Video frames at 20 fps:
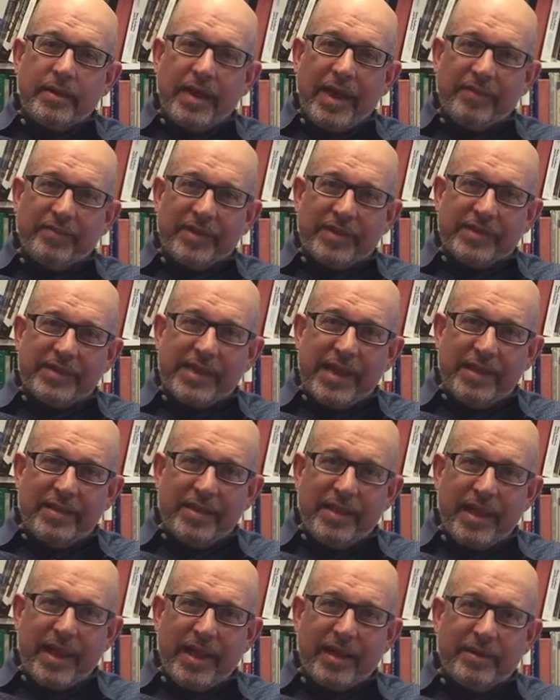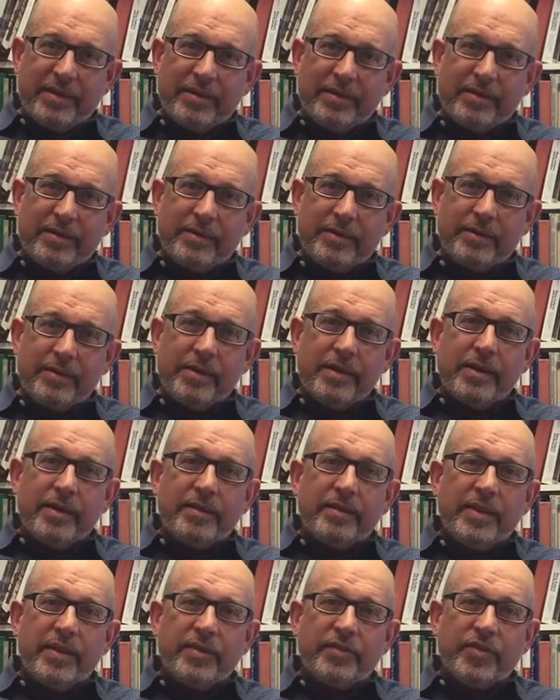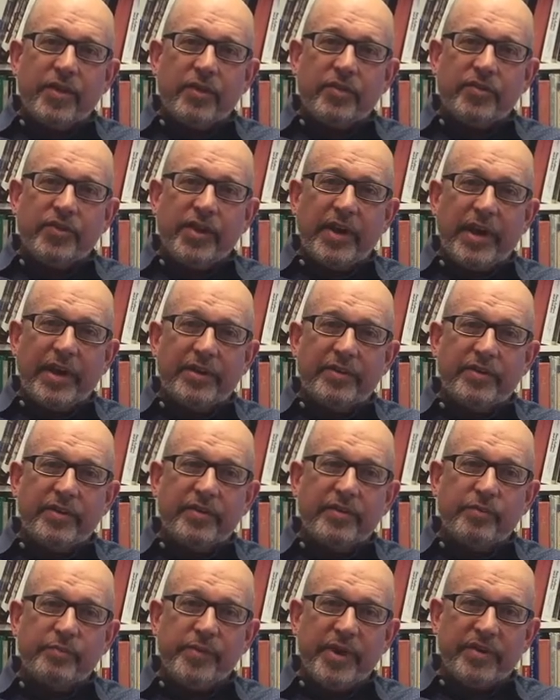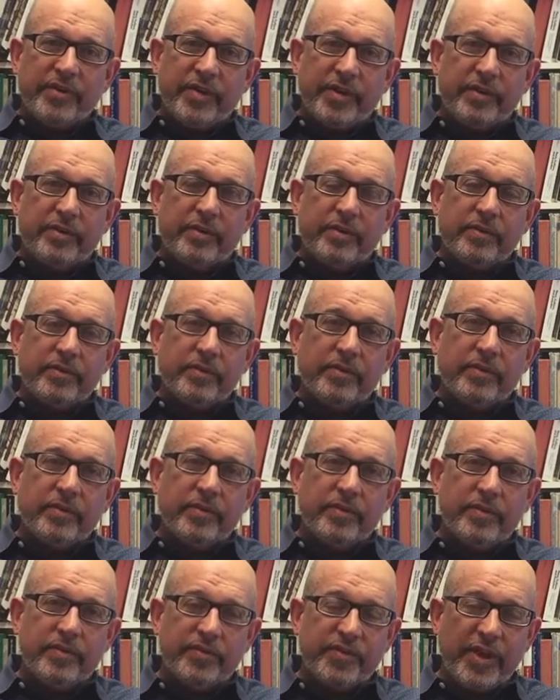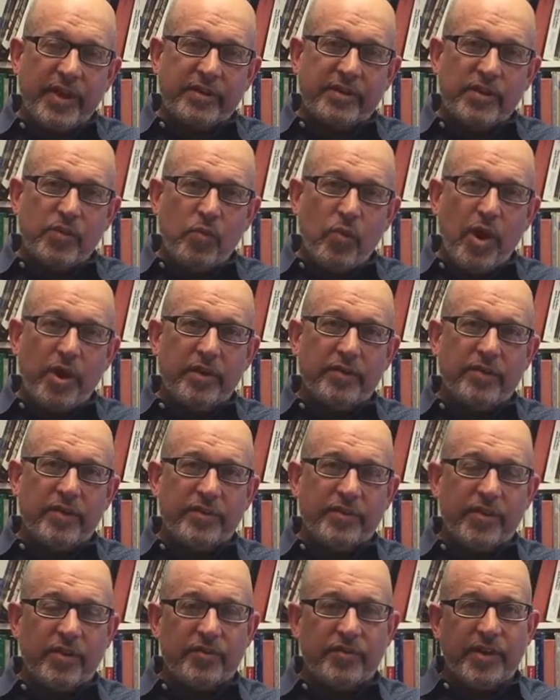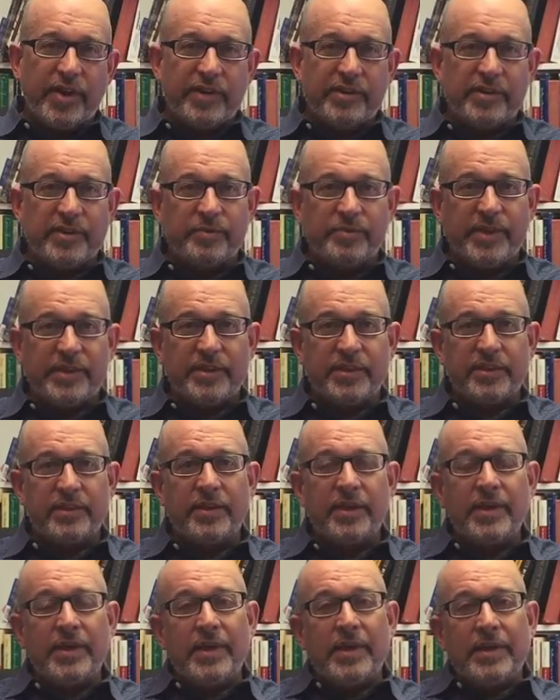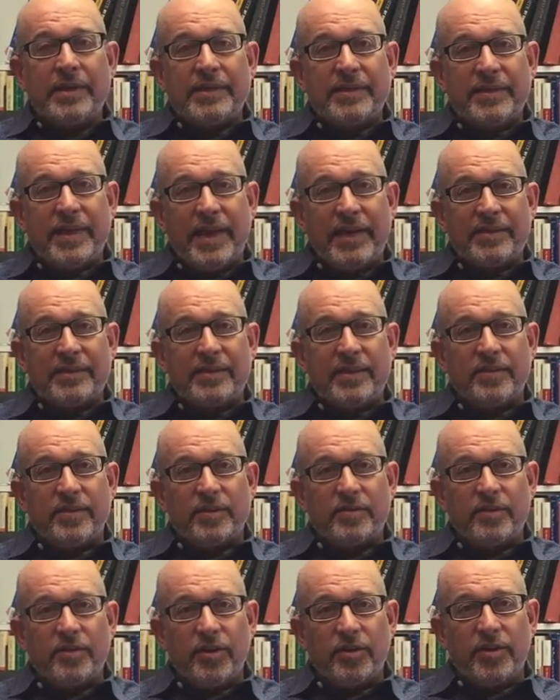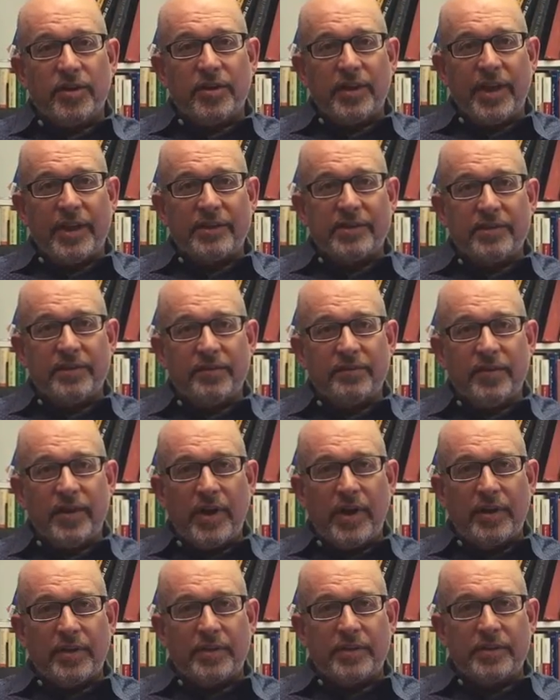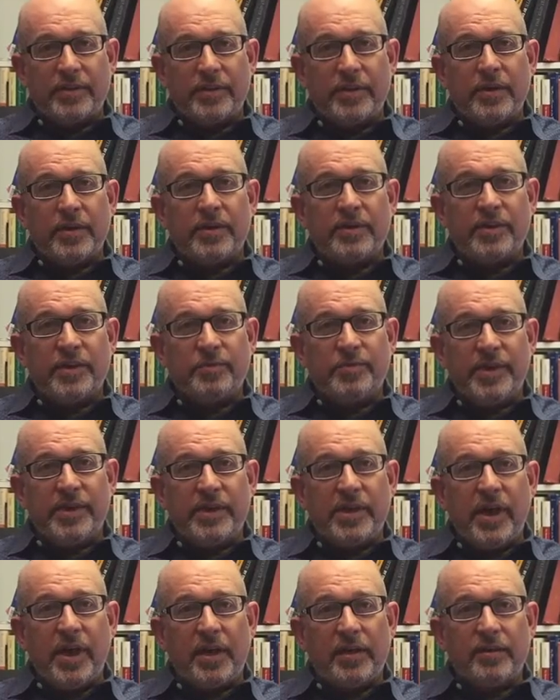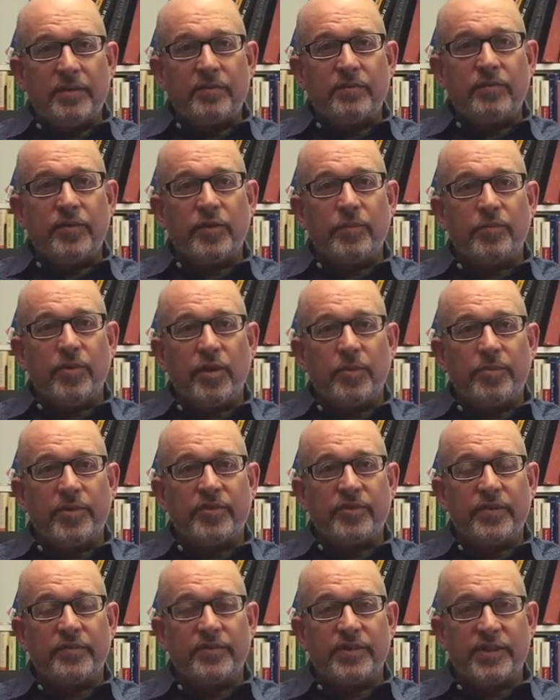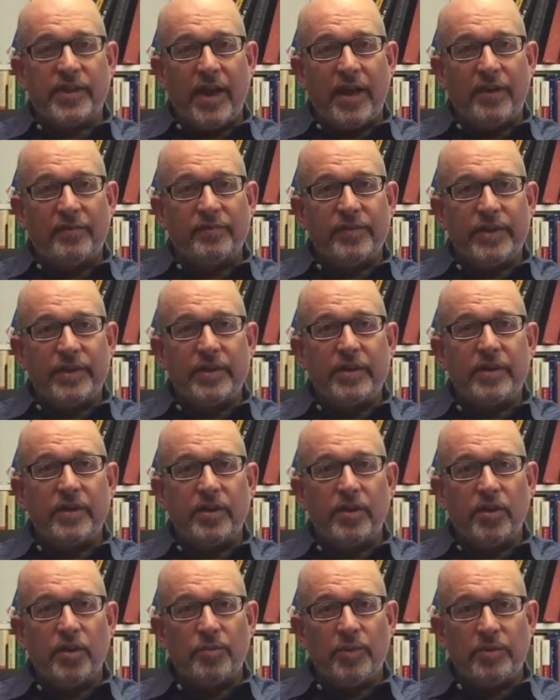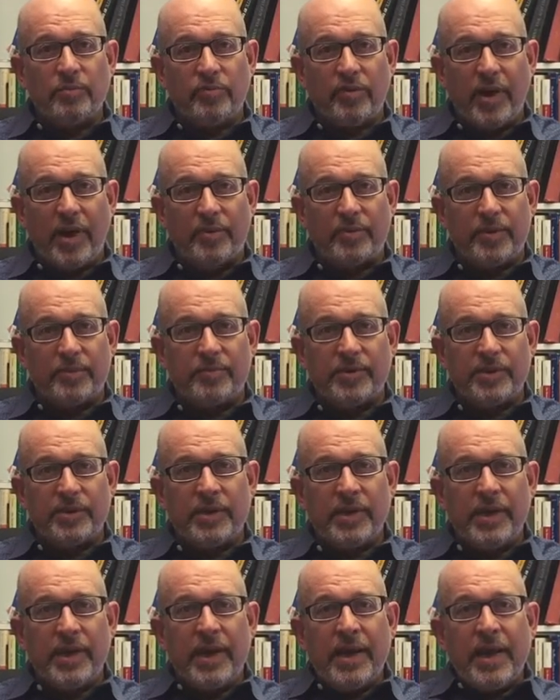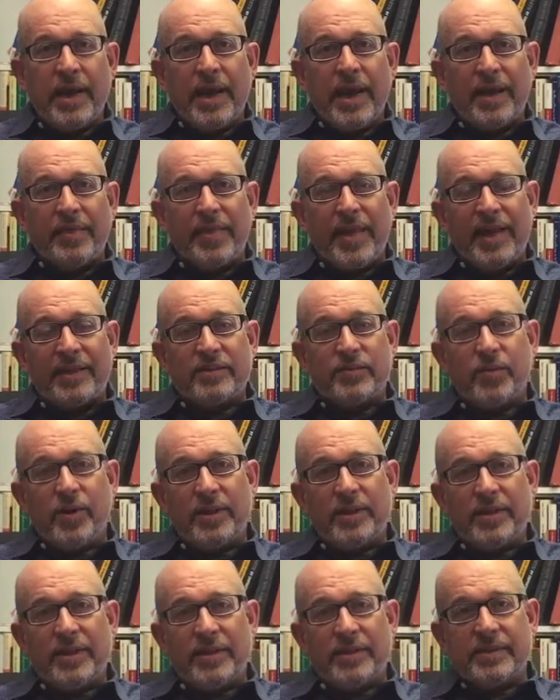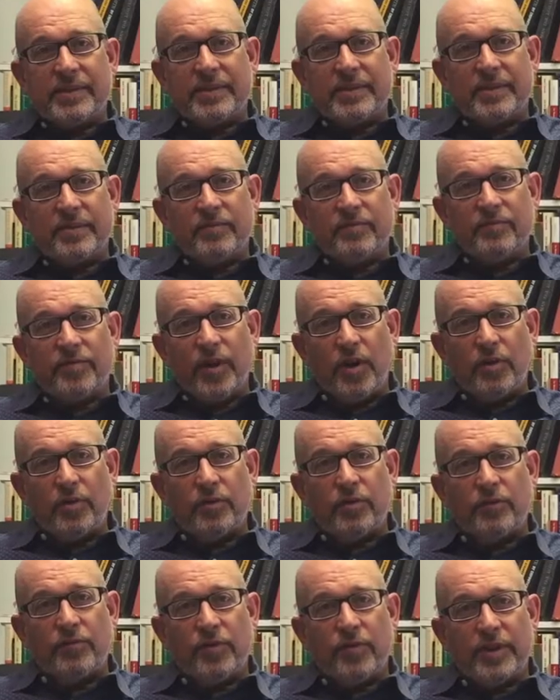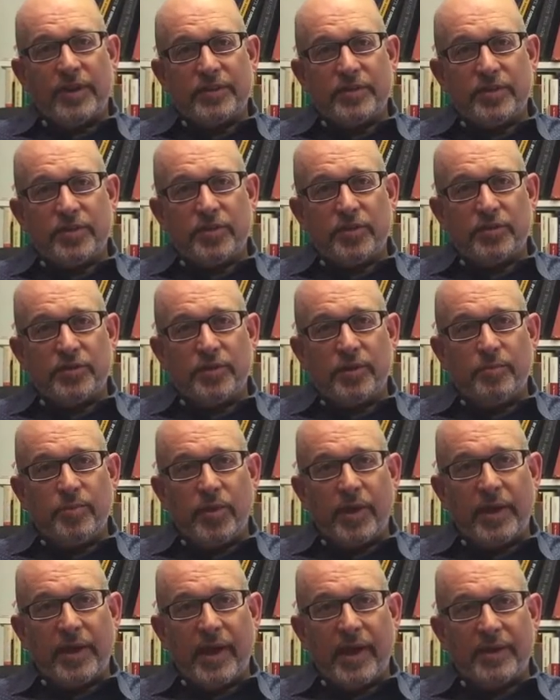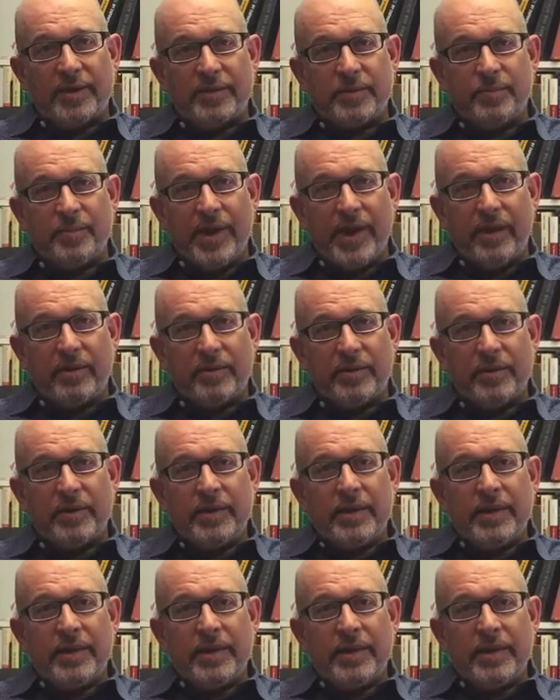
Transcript: having said that, the association's mission, section one of the association's mission, says that the circulation of knowledge should be done for the purpose of solving human problems. And that's what this vote for an institutional boycott is about.